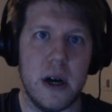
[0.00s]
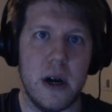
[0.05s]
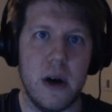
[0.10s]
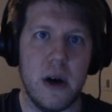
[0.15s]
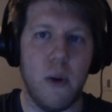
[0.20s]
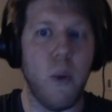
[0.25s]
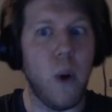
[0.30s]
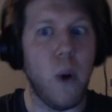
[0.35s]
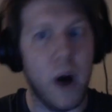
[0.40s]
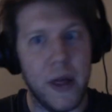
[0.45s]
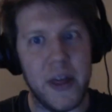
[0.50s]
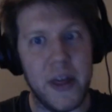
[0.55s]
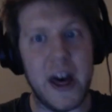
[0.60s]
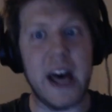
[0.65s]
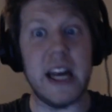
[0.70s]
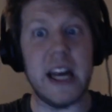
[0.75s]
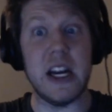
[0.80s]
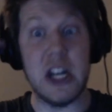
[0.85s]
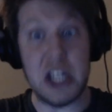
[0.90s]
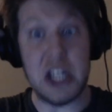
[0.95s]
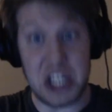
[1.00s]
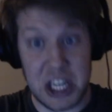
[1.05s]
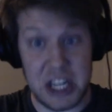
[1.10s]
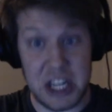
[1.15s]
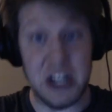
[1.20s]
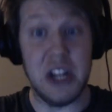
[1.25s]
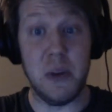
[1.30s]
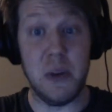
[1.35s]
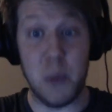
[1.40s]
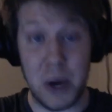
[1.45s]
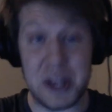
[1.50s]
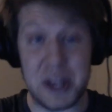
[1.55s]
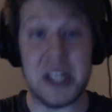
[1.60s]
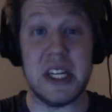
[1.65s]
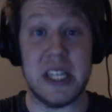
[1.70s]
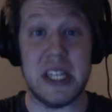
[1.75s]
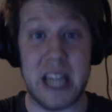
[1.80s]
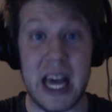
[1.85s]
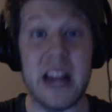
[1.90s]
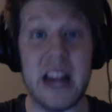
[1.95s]
One that, with
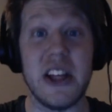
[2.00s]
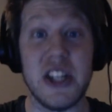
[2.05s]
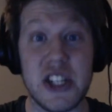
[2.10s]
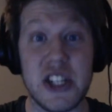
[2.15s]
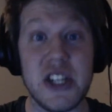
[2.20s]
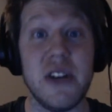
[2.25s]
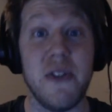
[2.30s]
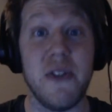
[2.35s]
intelligent